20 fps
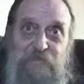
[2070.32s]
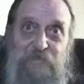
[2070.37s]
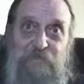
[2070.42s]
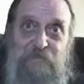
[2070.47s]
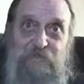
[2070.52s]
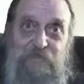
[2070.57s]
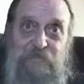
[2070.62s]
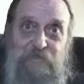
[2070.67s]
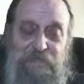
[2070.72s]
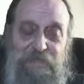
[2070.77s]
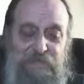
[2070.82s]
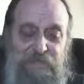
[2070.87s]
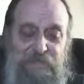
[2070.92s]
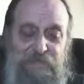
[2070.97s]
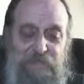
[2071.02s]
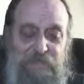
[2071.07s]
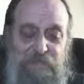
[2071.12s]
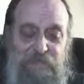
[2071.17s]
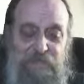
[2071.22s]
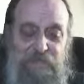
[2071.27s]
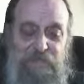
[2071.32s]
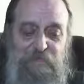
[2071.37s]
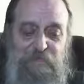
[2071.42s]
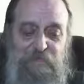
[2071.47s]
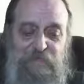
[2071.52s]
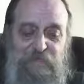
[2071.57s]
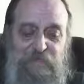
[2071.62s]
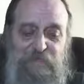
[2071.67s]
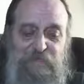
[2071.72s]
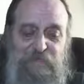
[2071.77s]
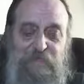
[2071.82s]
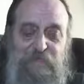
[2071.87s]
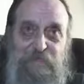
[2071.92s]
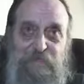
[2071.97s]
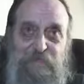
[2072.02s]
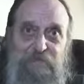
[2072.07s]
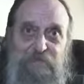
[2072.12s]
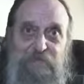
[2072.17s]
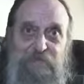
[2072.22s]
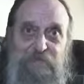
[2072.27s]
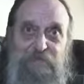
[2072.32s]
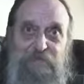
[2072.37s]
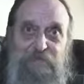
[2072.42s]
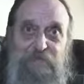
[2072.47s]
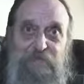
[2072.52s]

I assume, and then those